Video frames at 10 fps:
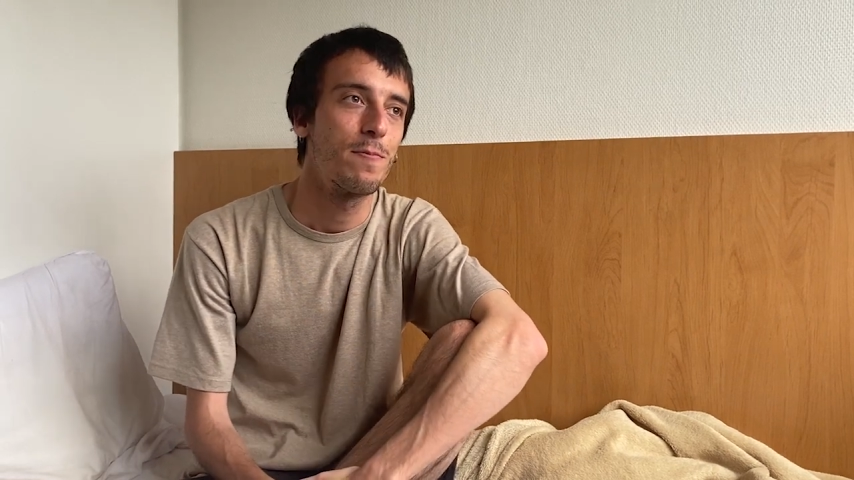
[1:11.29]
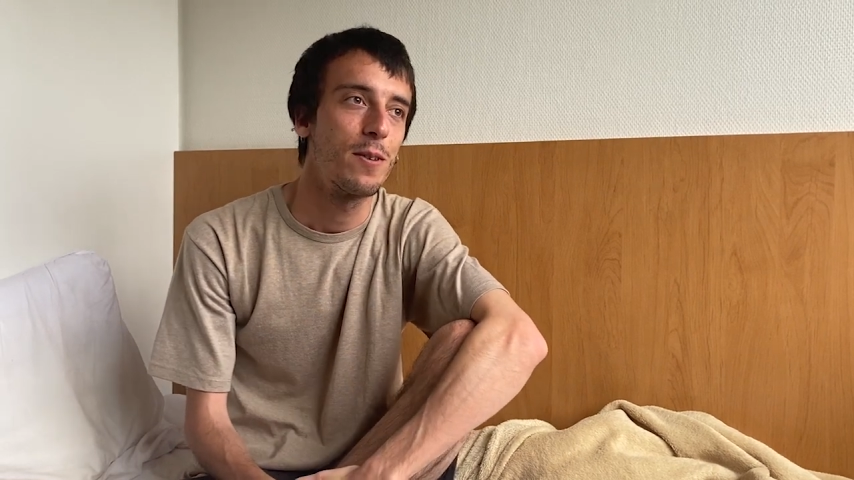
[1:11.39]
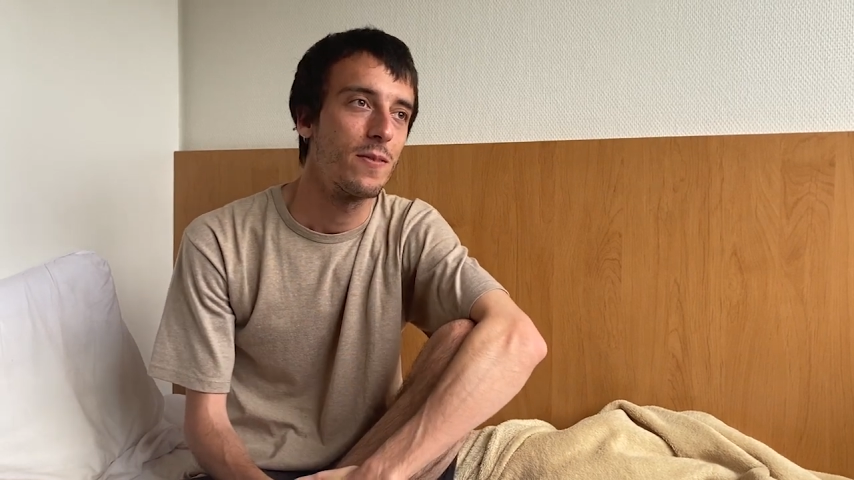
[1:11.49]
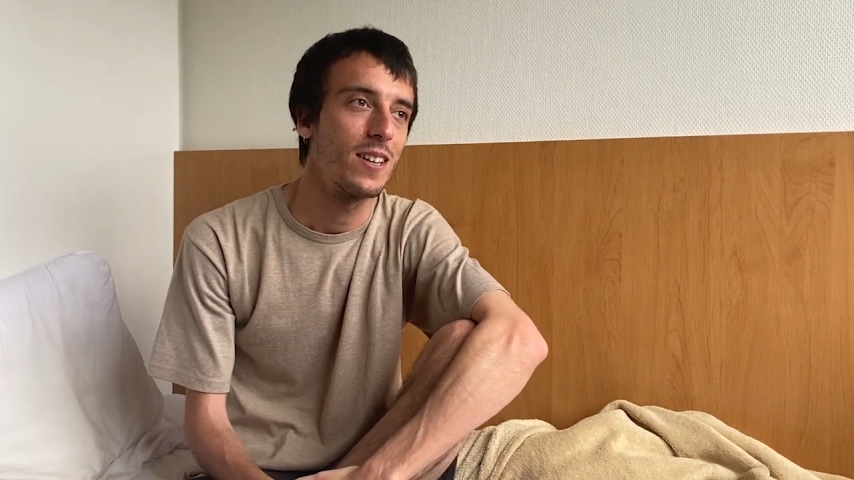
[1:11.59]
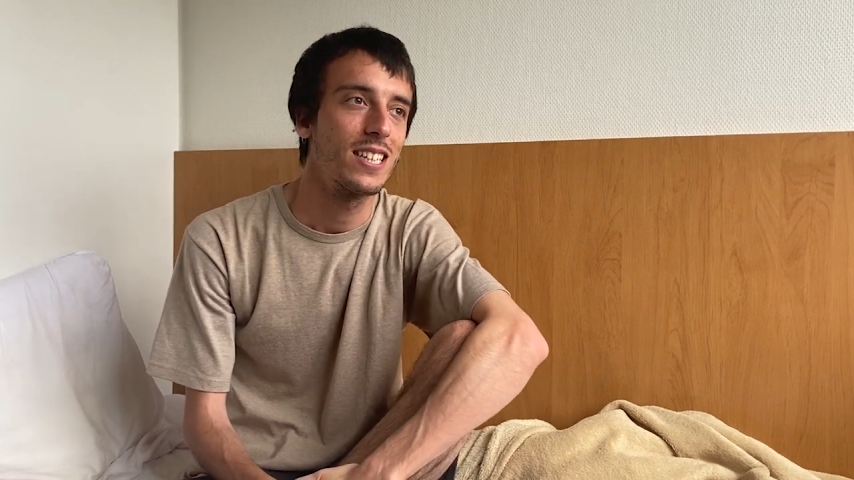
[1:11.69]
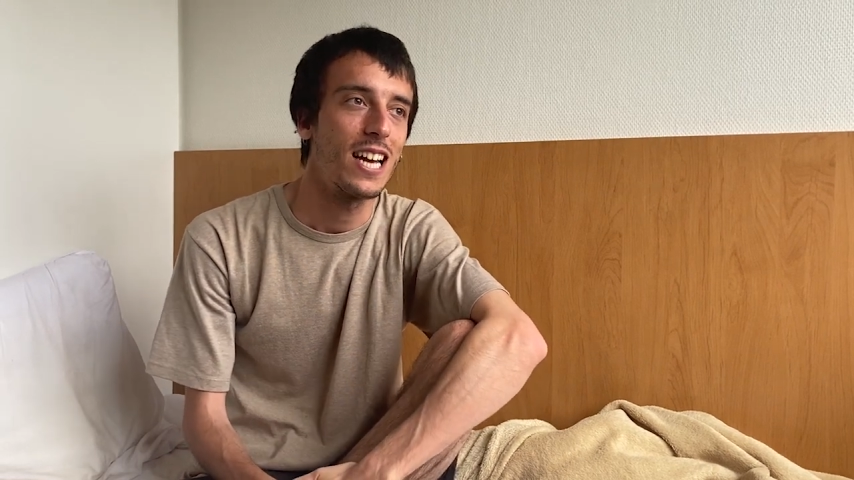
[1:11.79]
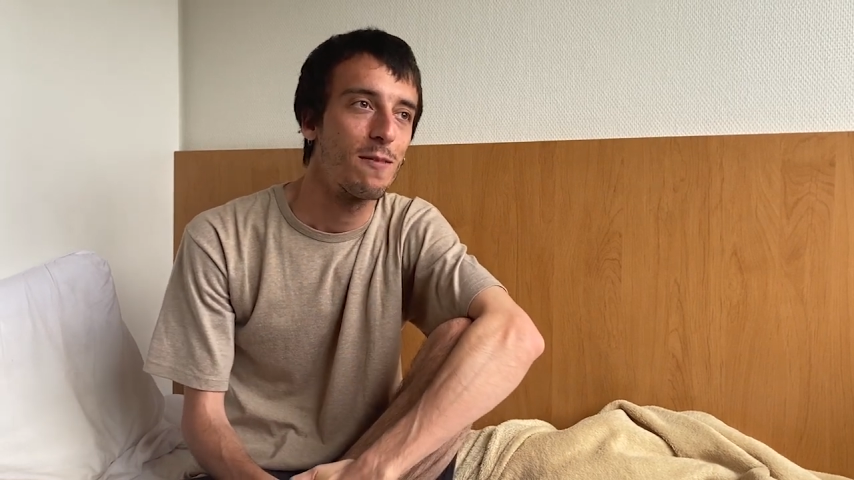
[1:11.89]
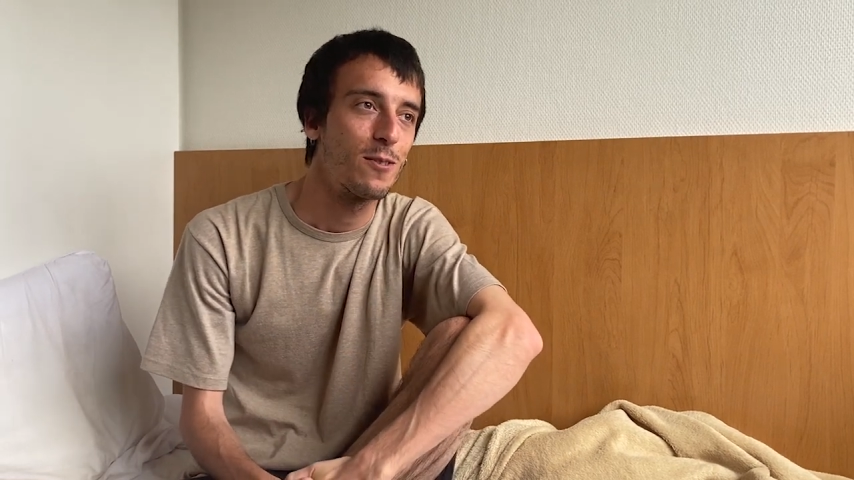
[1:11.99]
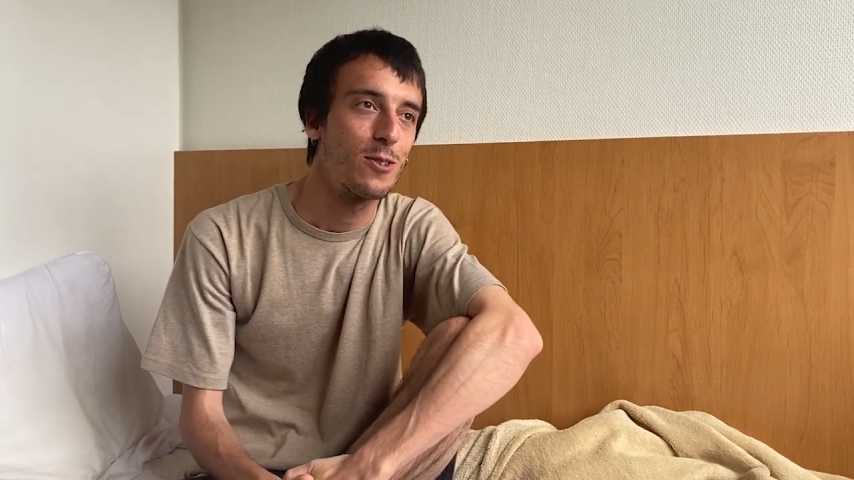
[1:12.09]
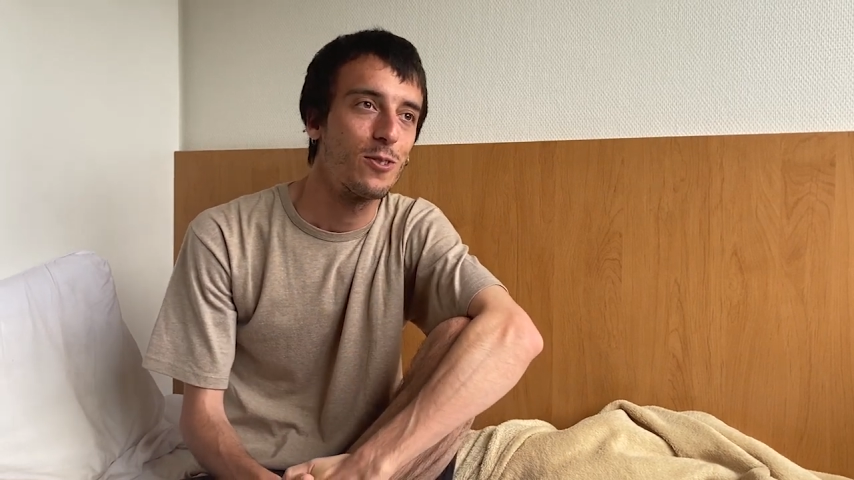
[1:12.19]
perfect
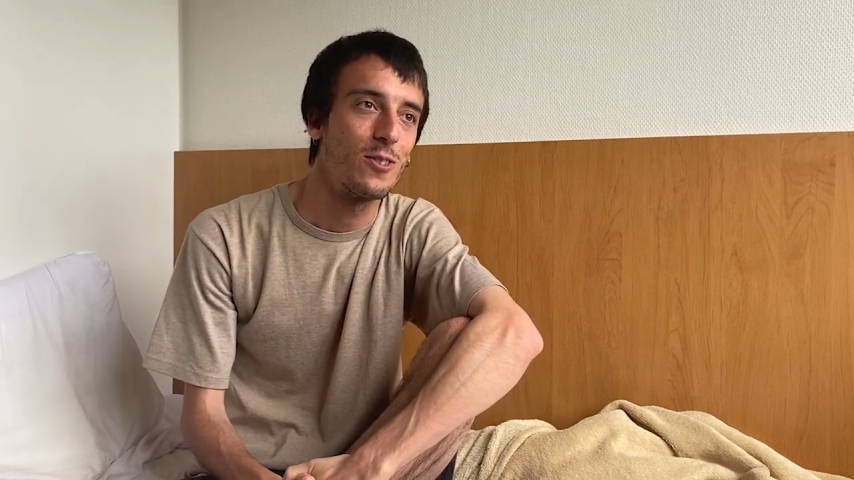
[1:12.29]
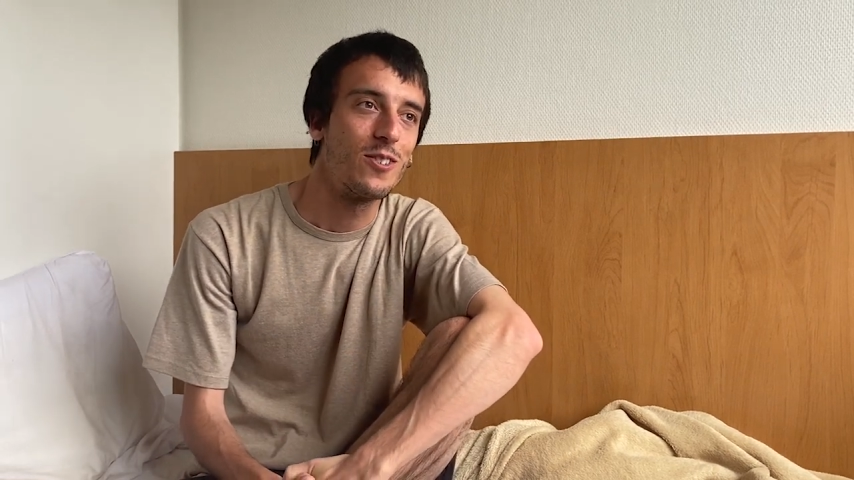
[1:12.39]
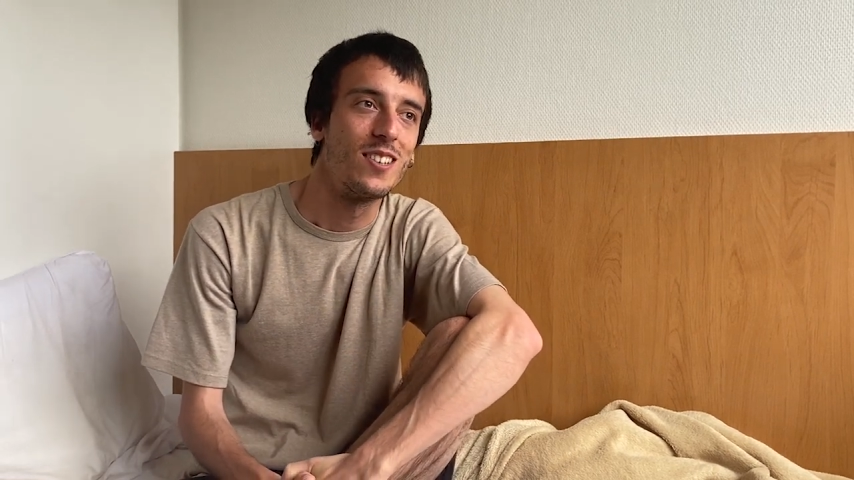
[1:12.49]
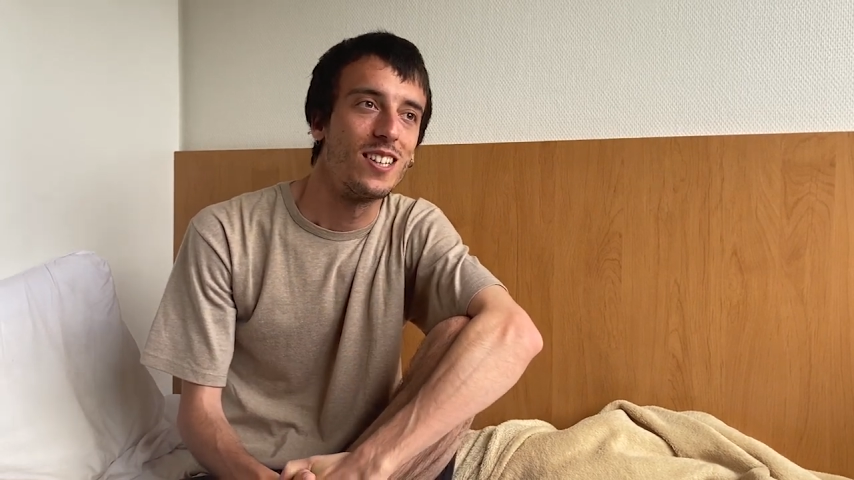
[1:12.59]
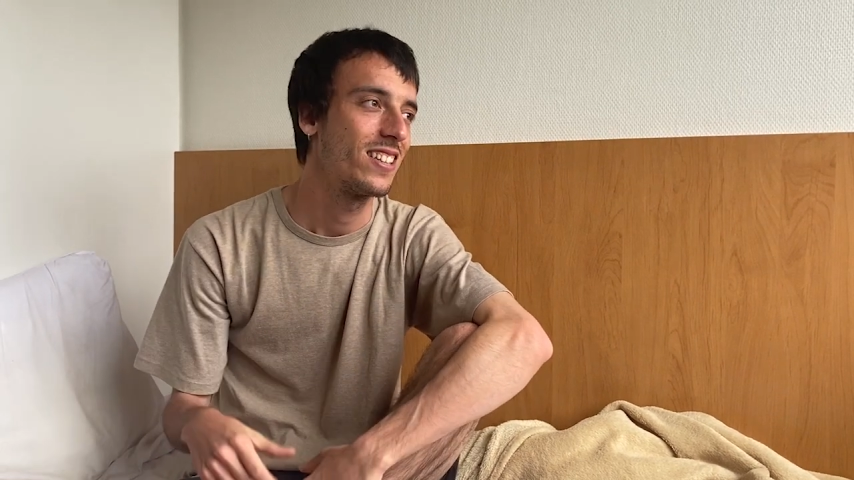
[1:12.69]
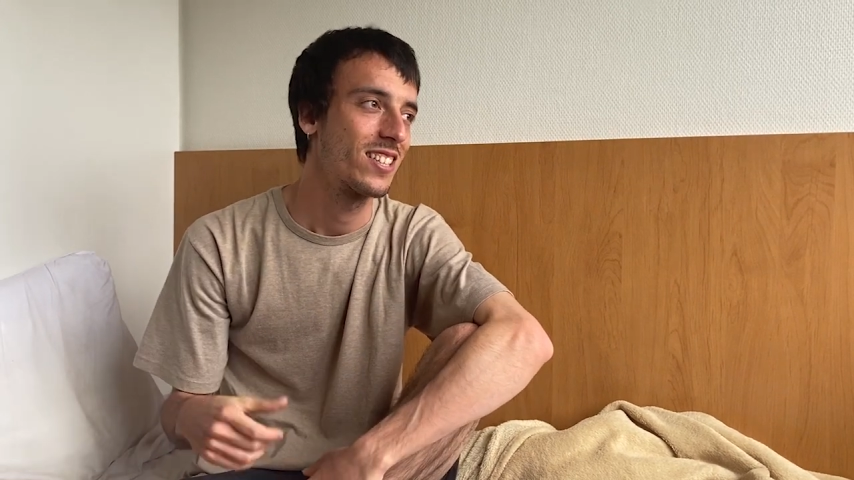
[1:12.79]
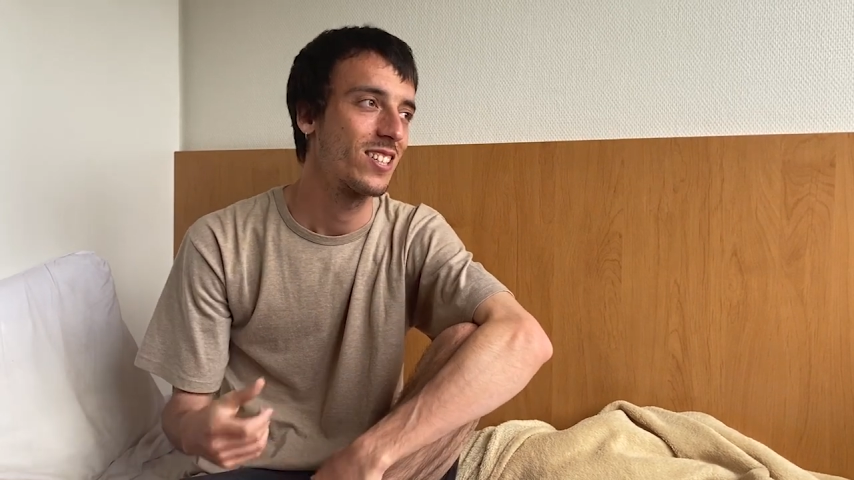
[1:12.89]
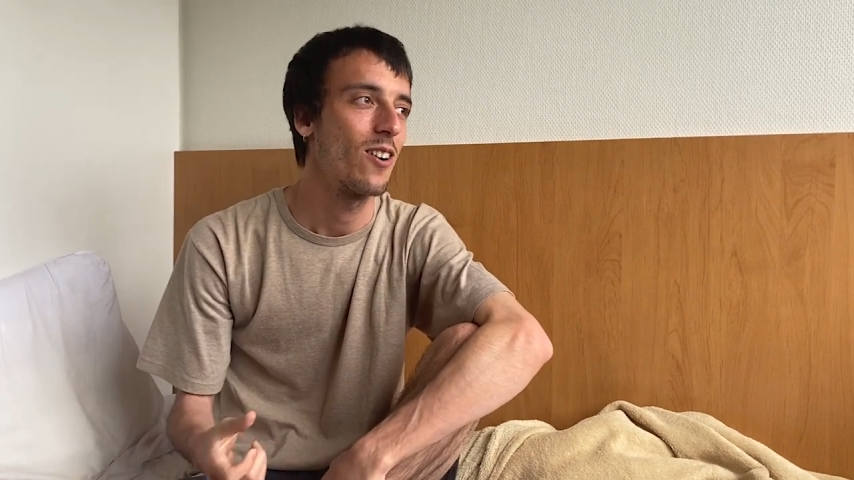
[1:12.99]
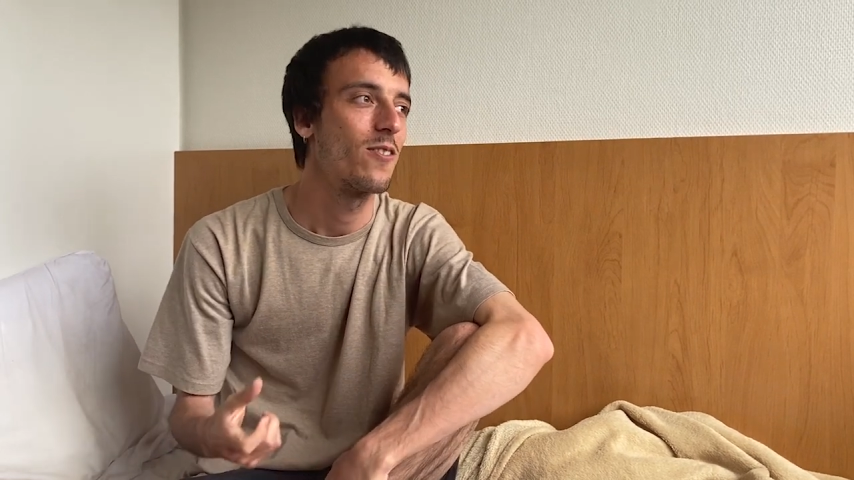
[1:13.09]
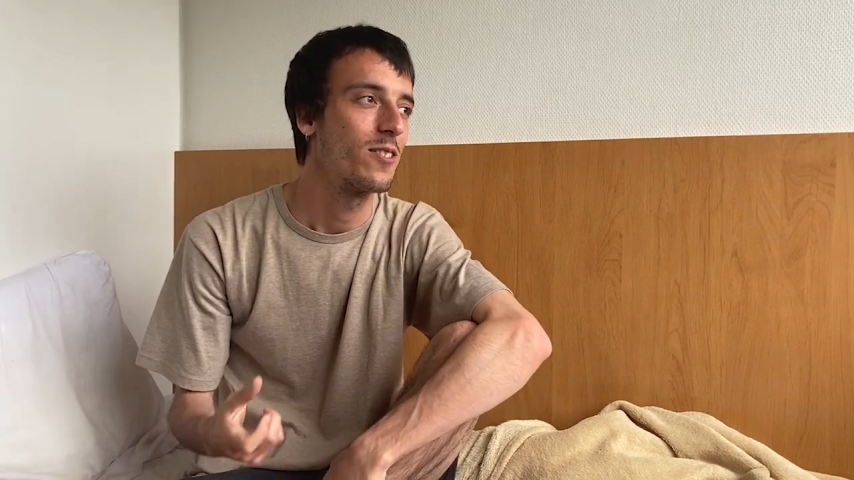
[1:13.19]
time to
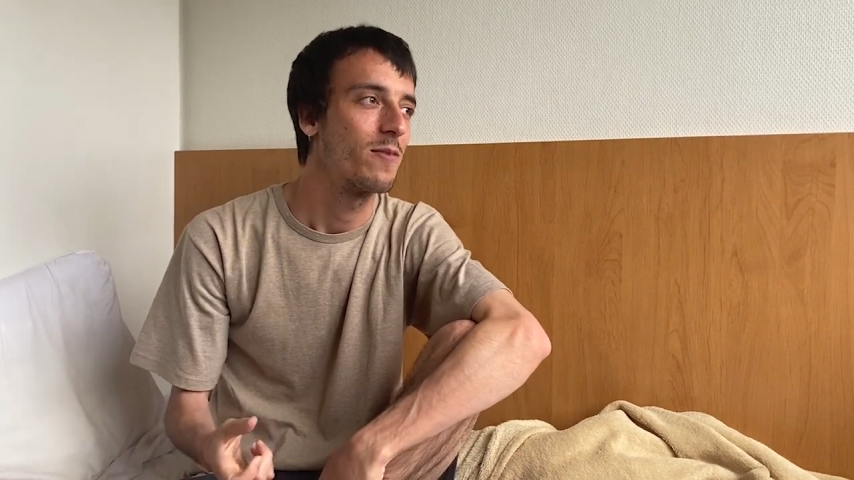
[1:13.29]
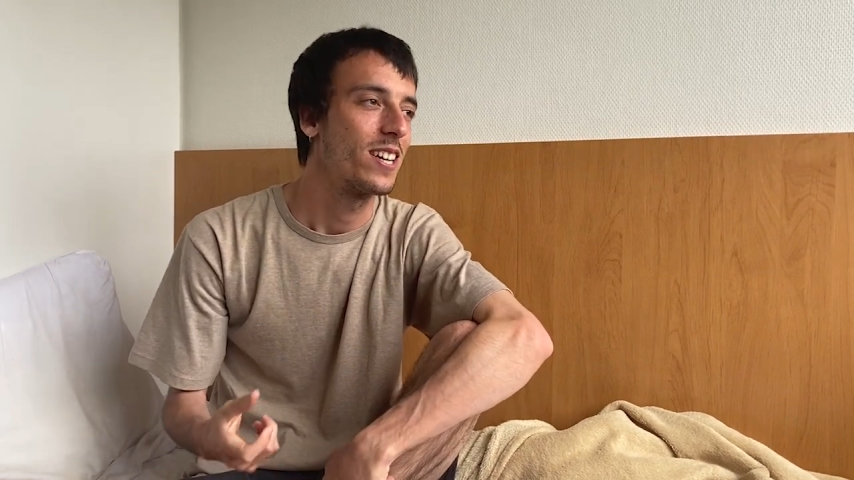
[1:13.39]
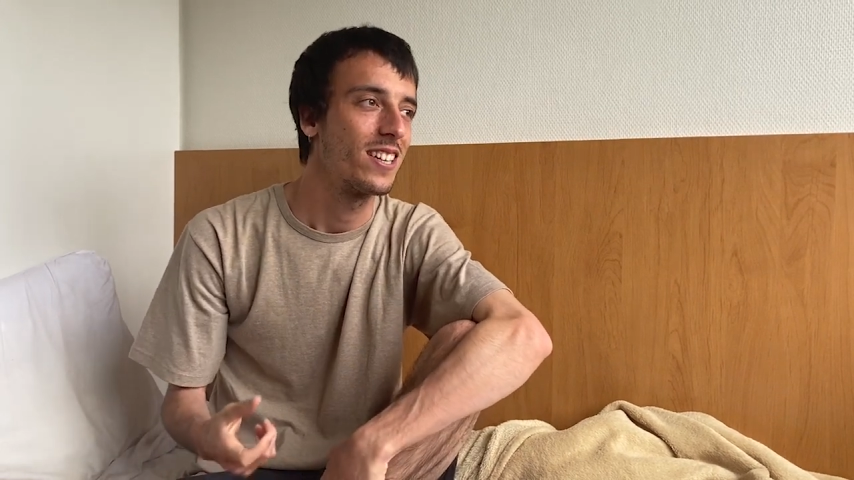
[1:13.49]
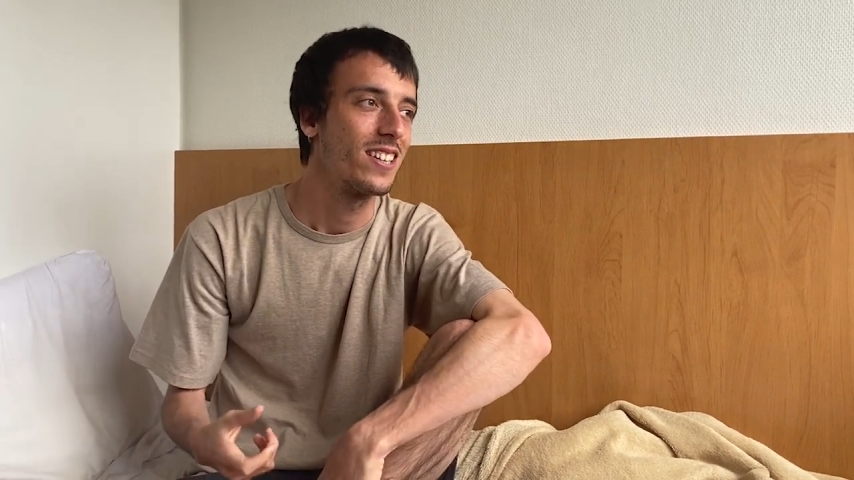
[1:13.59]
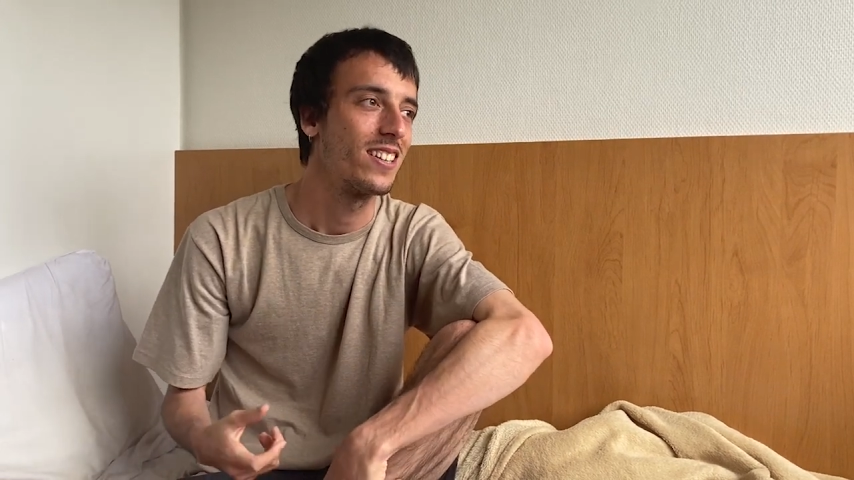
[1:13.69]
discover my